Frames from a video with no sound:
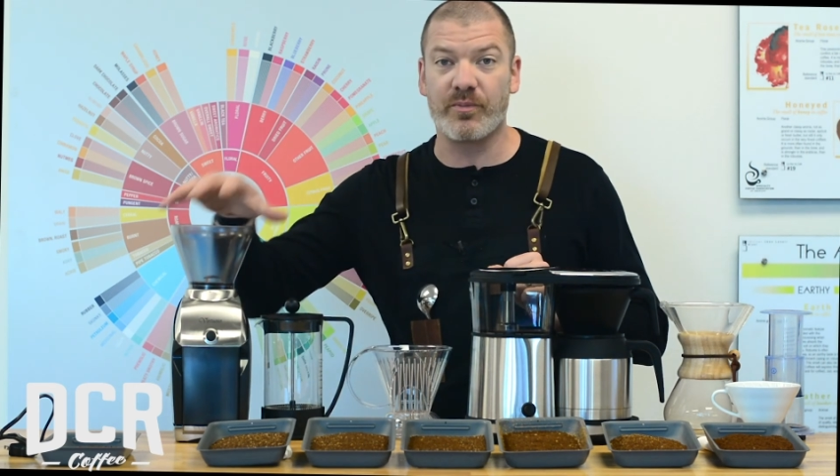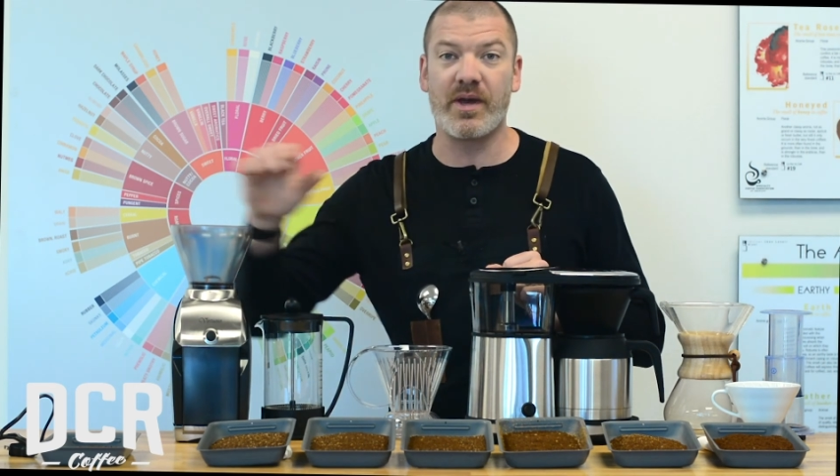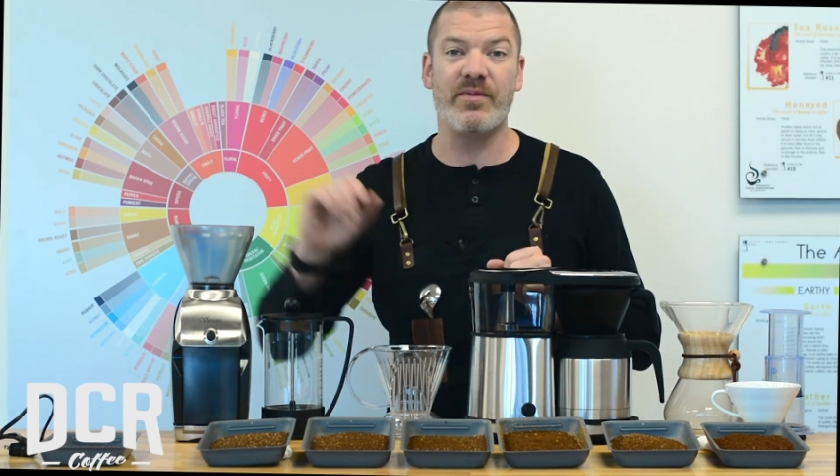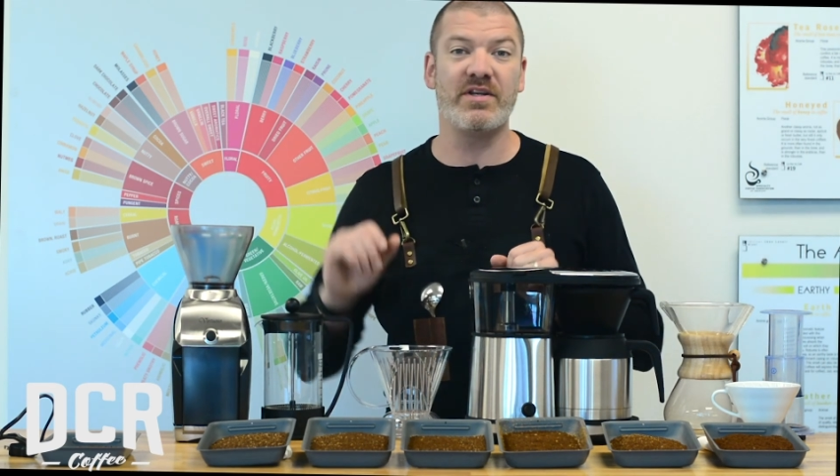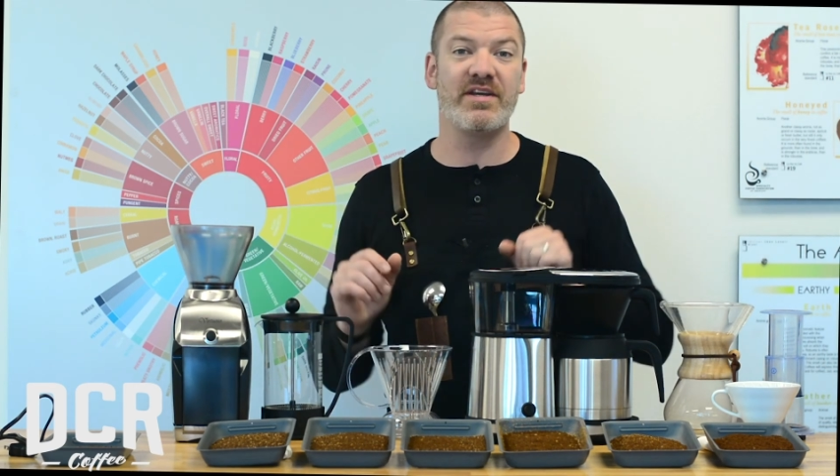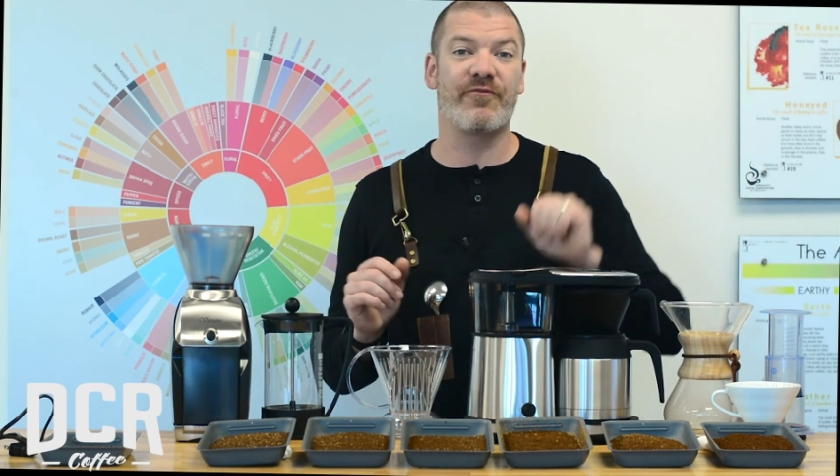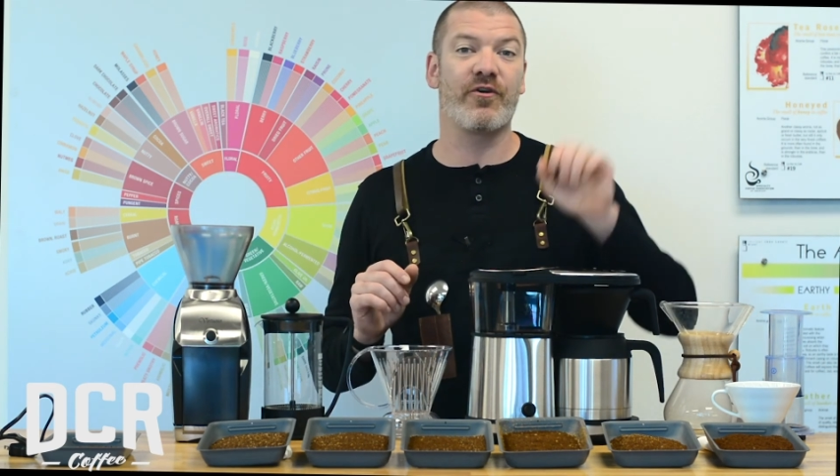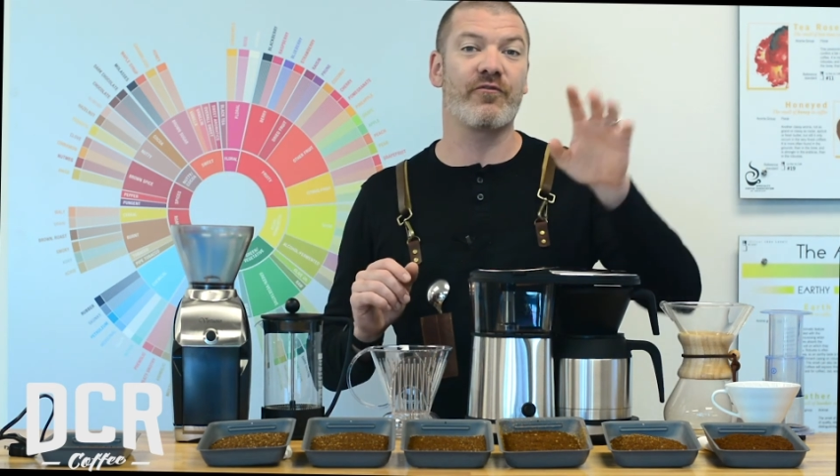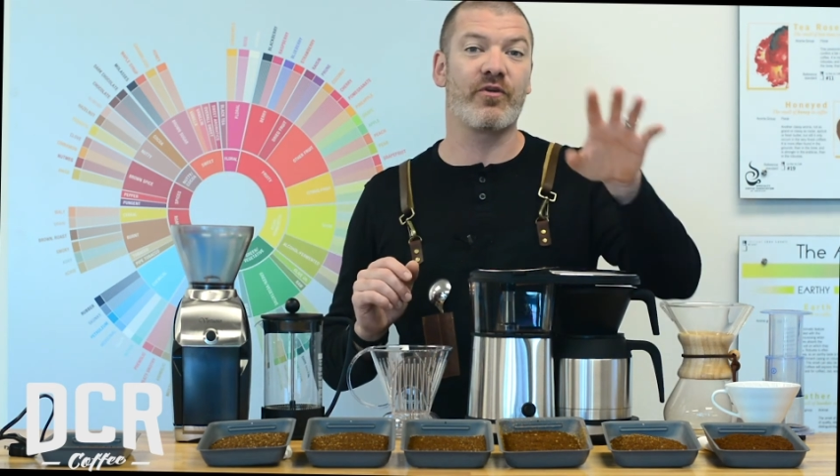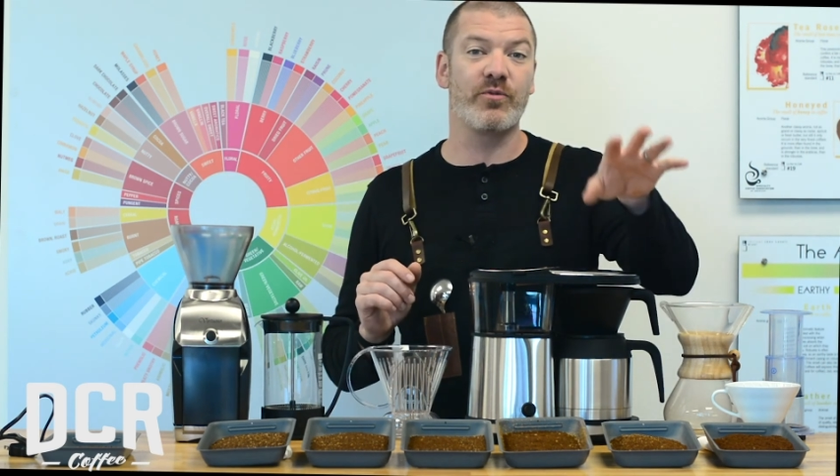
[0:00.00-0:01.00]
may be
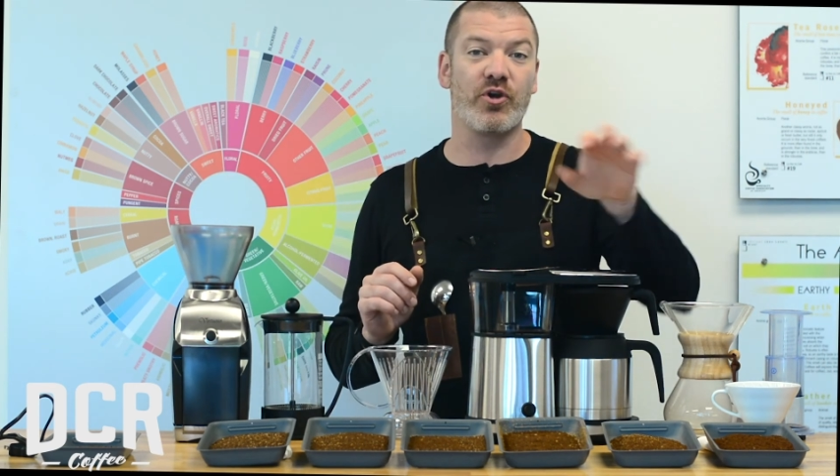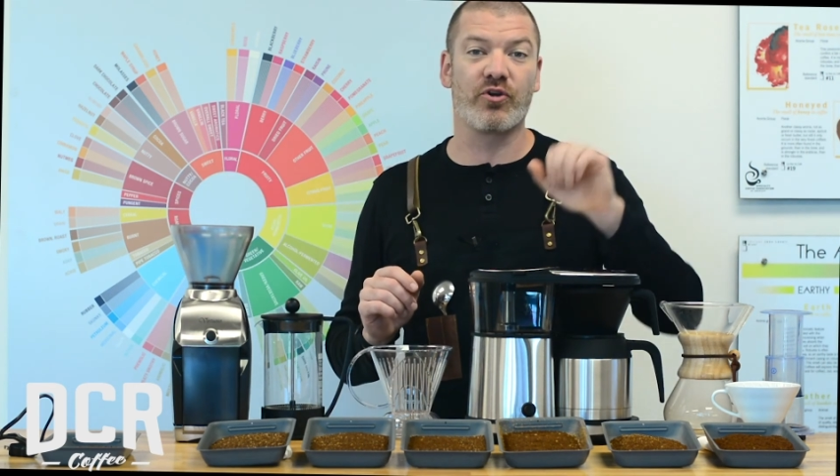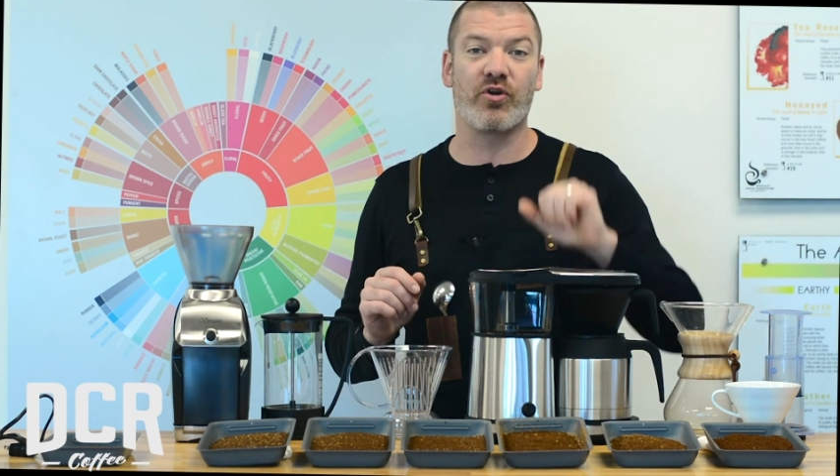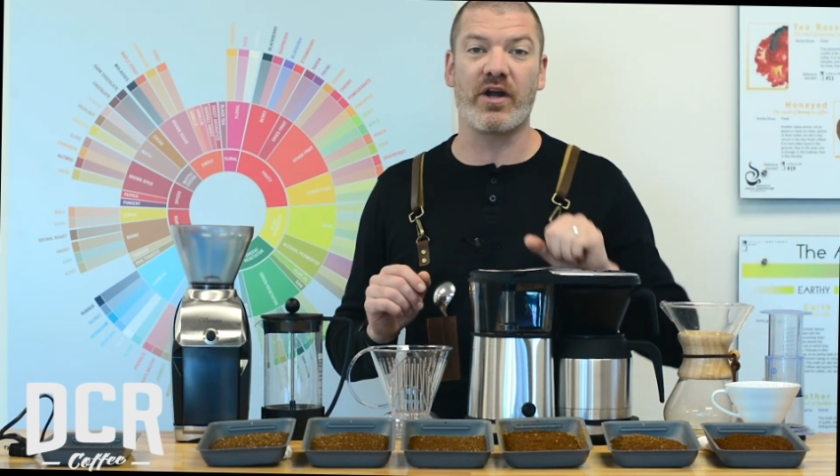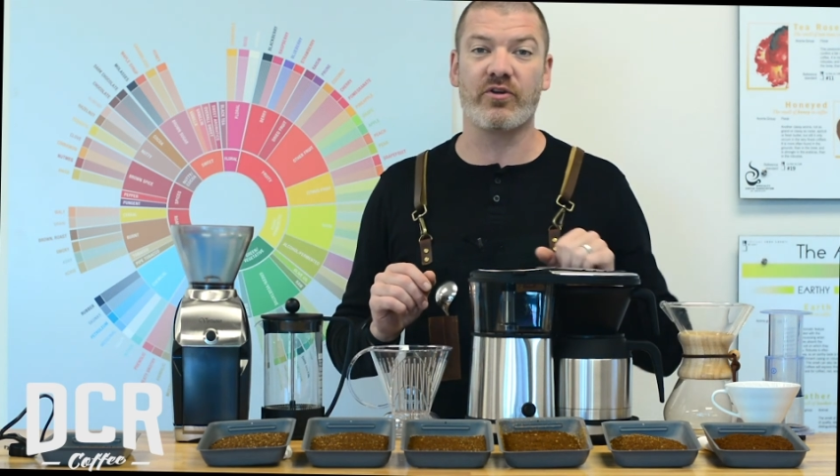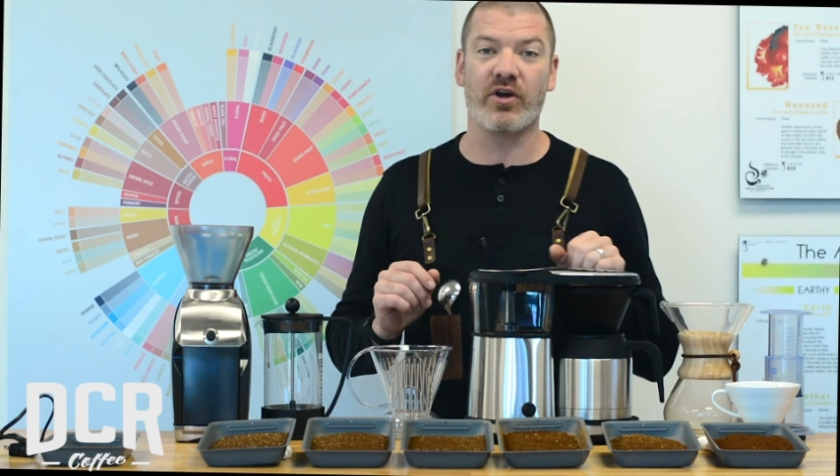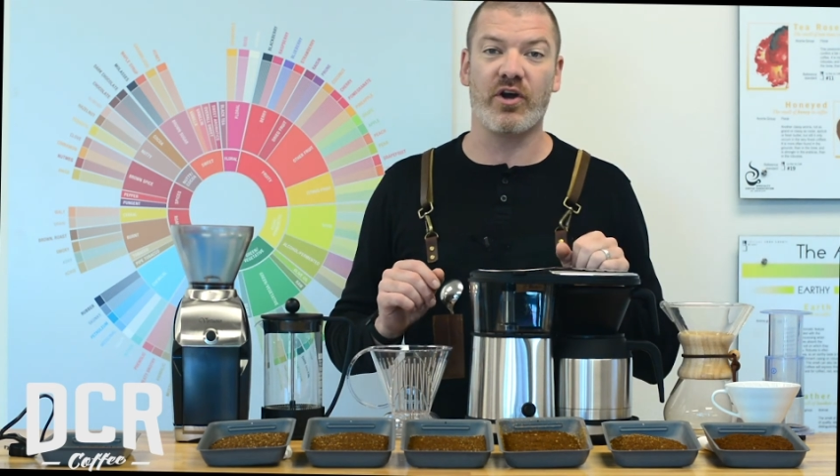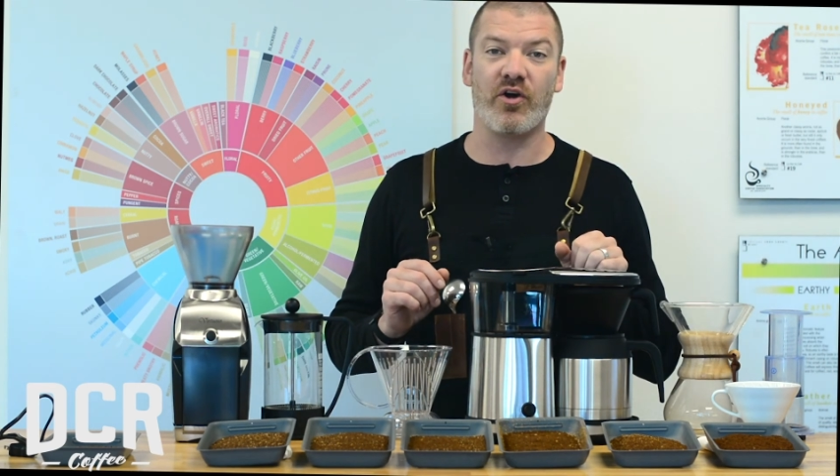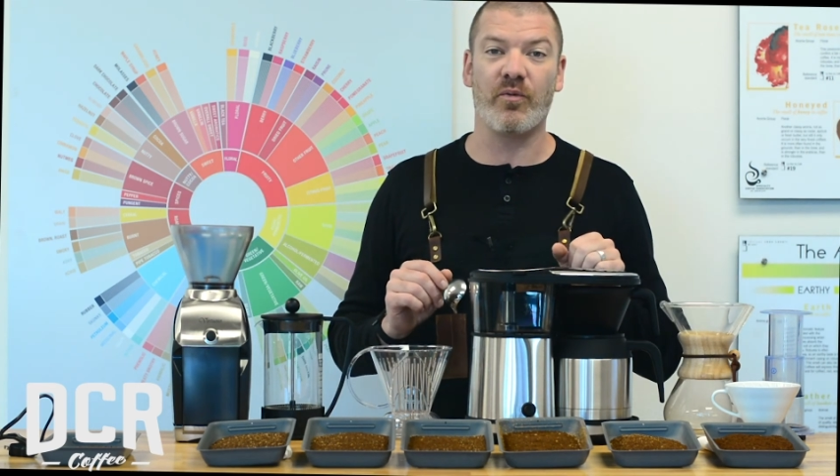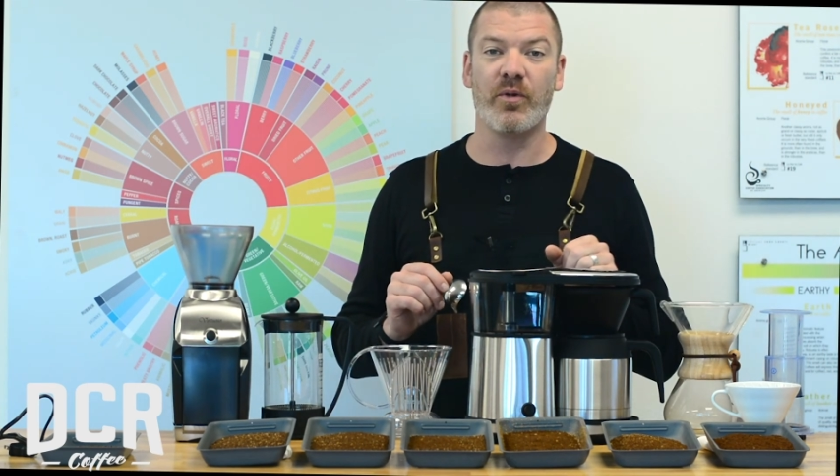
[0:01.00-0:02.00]
different from your grinder
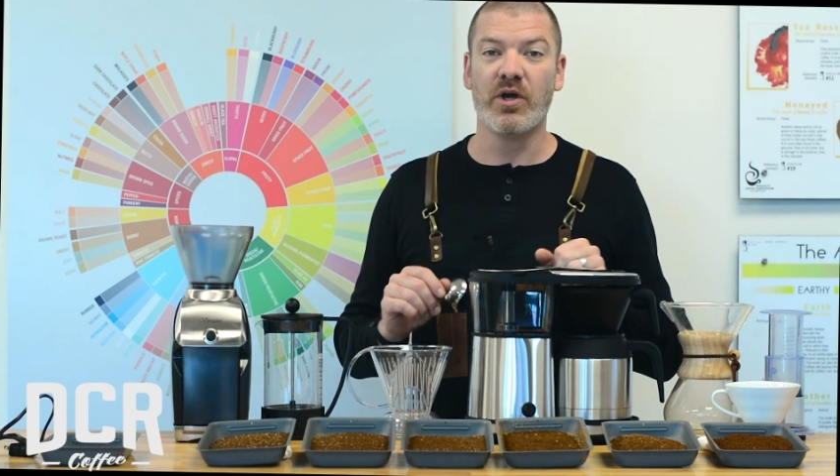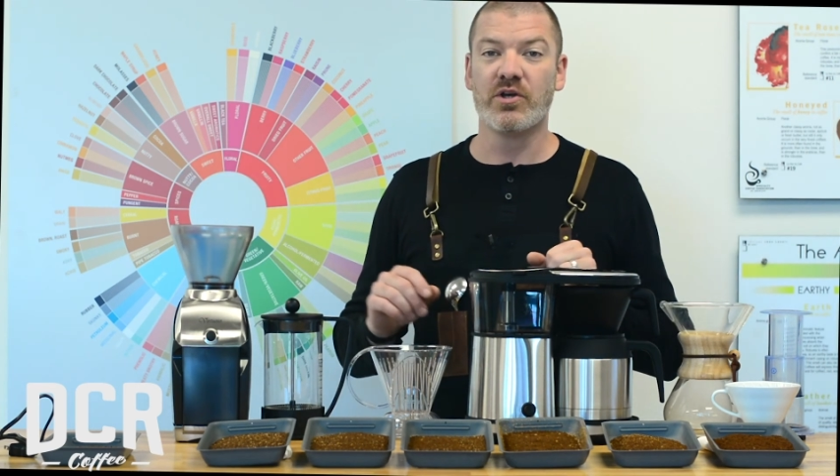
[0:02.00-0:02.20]
at home.